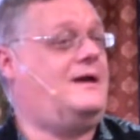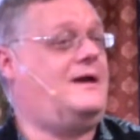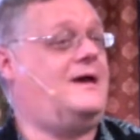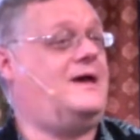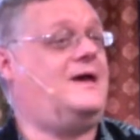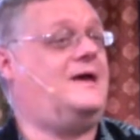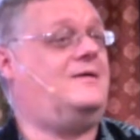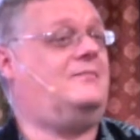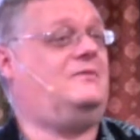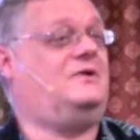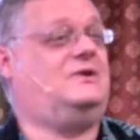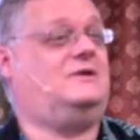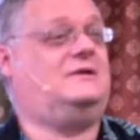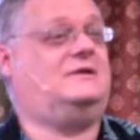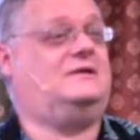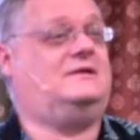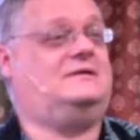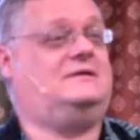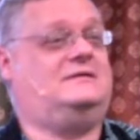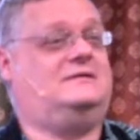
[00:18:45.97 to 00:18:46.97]
I'm going
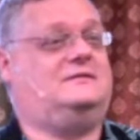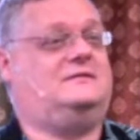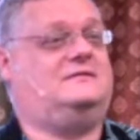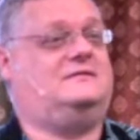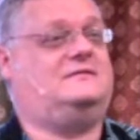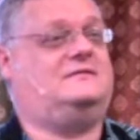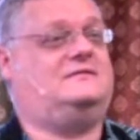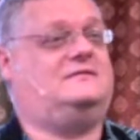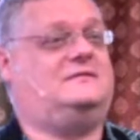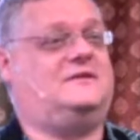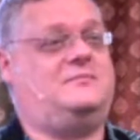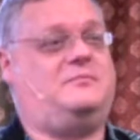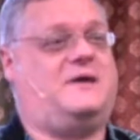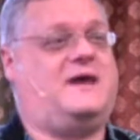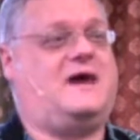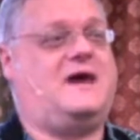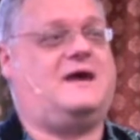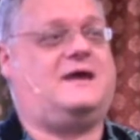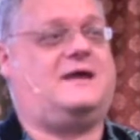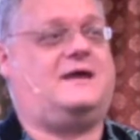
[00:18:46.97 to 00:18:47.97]
to sit
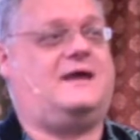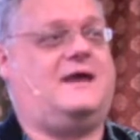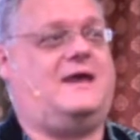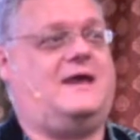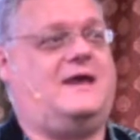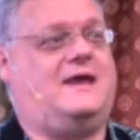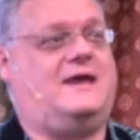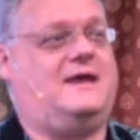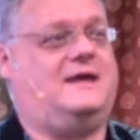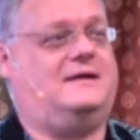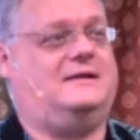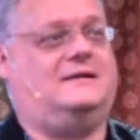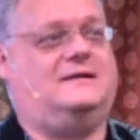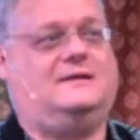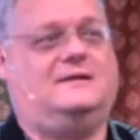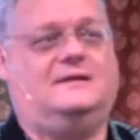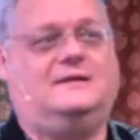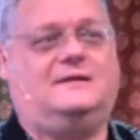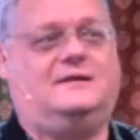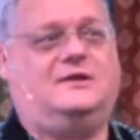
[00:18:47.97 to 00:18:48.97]
back
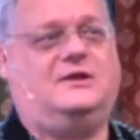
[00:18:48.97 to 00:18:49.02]
and,